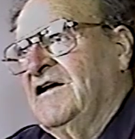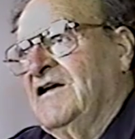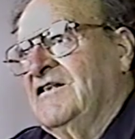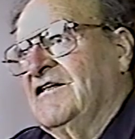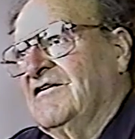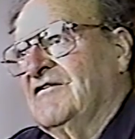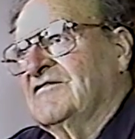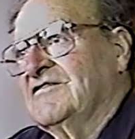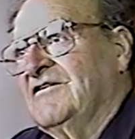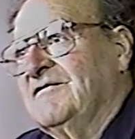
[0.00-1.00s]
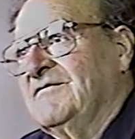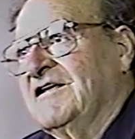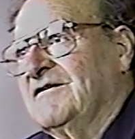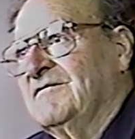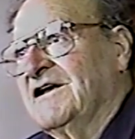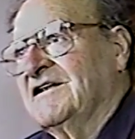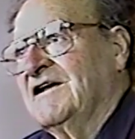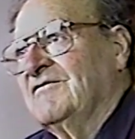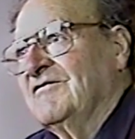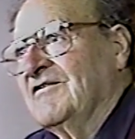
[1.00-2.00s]
and the log stopped, and they come back
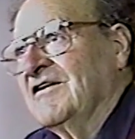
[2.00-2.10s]
down on